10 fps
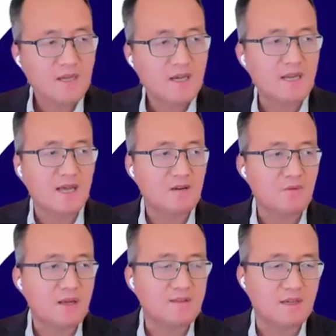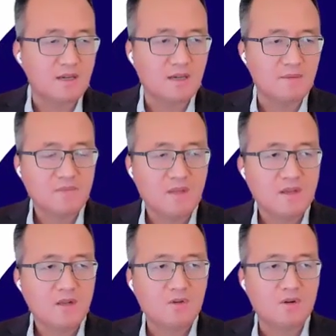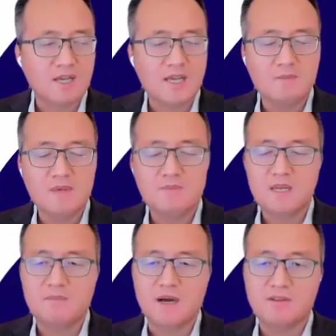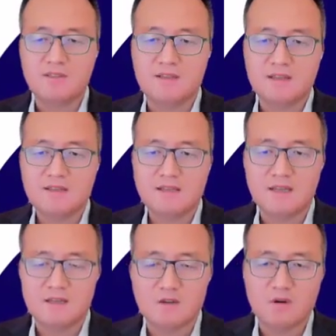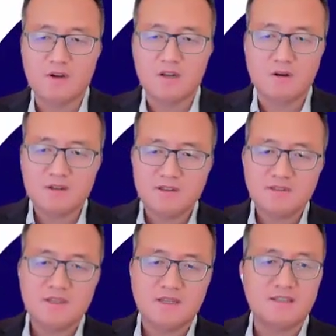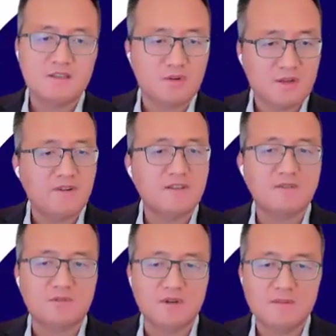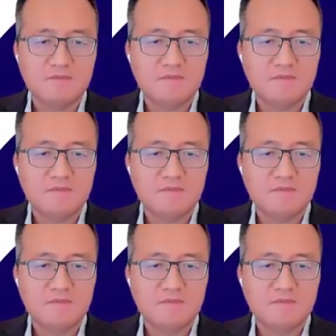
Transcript: Another one's called KBP Biosciences and Novo Nordisk. That's already phase 3.